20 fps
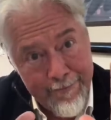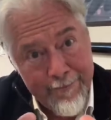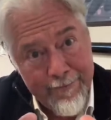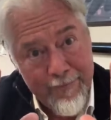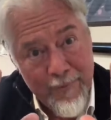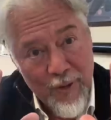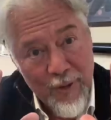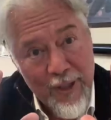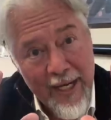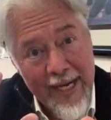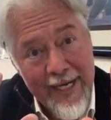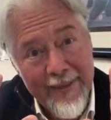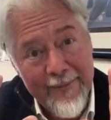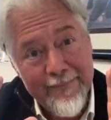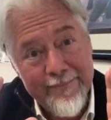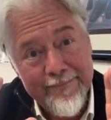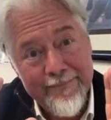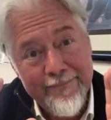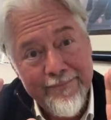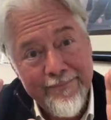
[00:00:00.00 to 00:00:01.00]
Okay?
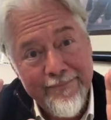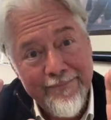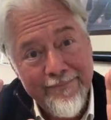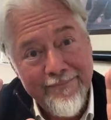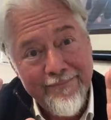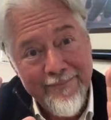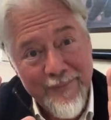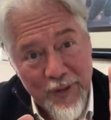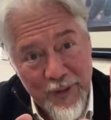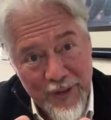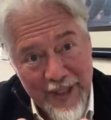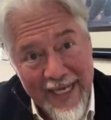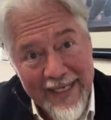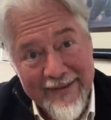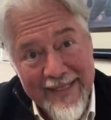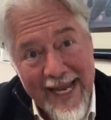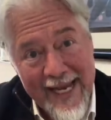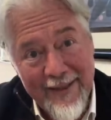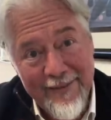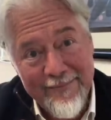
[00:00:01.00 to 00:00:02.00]
Did you get
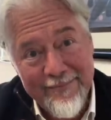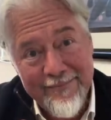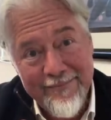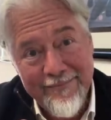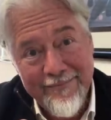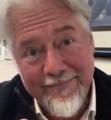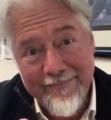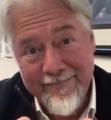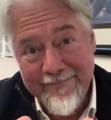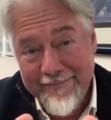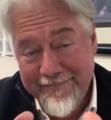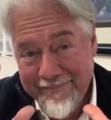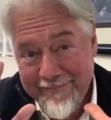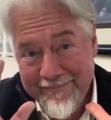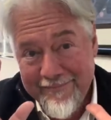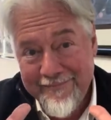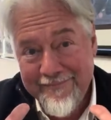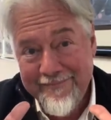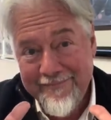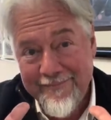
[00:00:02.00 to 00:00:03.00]
that?
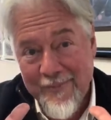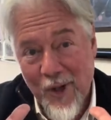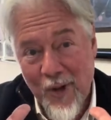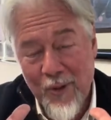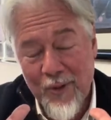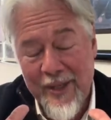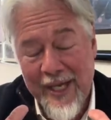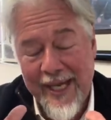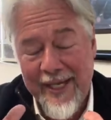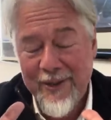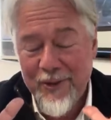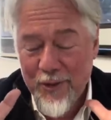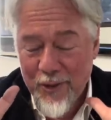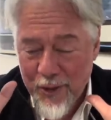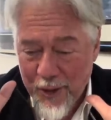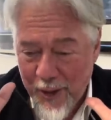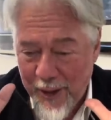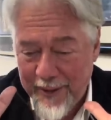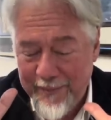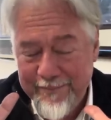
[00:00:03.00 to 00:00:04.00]
Okay,
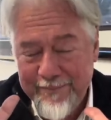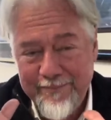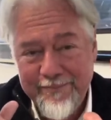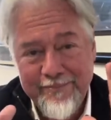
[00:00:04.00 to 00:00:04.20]
good.